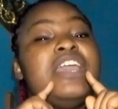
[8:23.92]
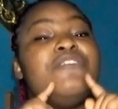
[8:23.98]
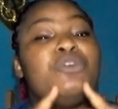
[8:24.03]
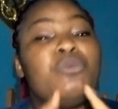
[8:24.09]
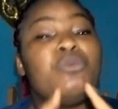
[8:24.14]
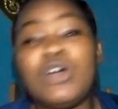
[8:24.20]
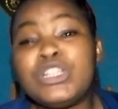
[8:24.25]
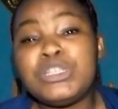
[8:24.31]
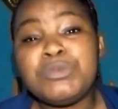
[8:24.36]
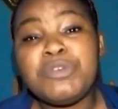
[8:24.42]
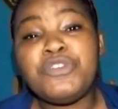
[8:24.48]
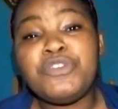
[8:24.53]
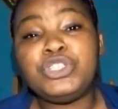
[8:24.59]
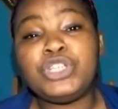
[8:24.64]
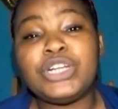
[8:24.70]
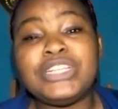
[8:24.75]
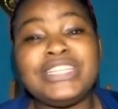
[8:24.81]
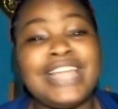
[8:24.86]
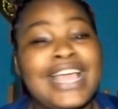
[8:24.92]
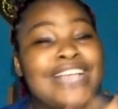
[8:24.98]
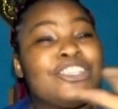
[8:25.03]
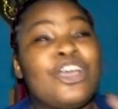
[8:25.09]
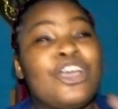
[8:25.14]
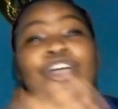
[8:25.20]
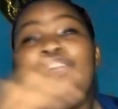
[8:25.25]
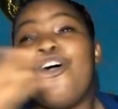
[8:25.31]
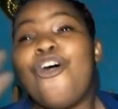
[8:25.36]
If you want to be featured next,
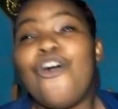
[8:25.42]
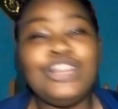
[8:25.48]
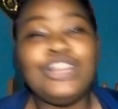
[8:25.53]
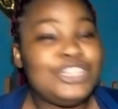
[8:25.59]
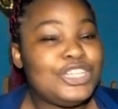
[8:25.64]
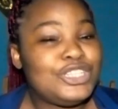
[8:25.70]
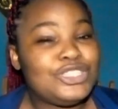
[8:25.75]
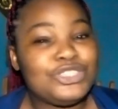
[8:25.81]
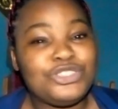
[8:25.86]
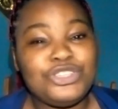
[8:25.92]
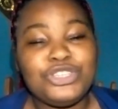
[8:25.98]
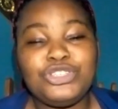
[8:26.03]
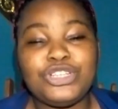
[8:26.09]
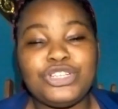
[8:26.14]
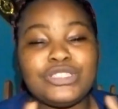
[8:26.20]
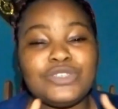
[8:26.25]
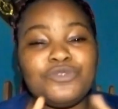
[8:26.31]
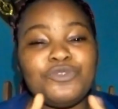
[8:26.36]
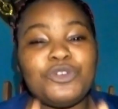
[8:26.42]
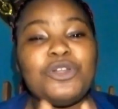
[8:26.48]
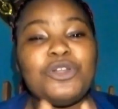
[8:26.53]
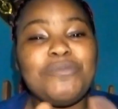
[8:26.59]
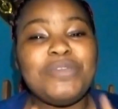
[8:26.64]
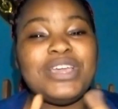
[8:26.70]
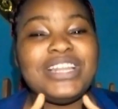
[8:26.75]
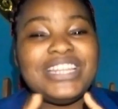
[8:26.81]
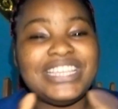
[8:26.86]
all you need to do is just to follow
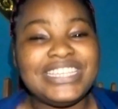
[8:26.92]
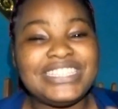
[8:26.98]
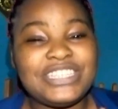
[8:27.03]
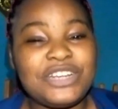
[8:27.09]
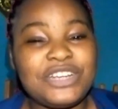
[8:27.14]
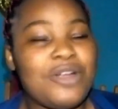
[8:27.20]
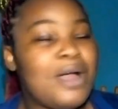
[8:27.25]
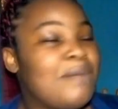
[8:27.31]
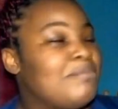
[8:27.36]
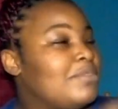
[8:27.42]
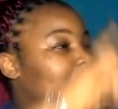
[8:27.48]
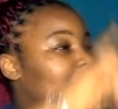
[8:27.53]
me on Instagram.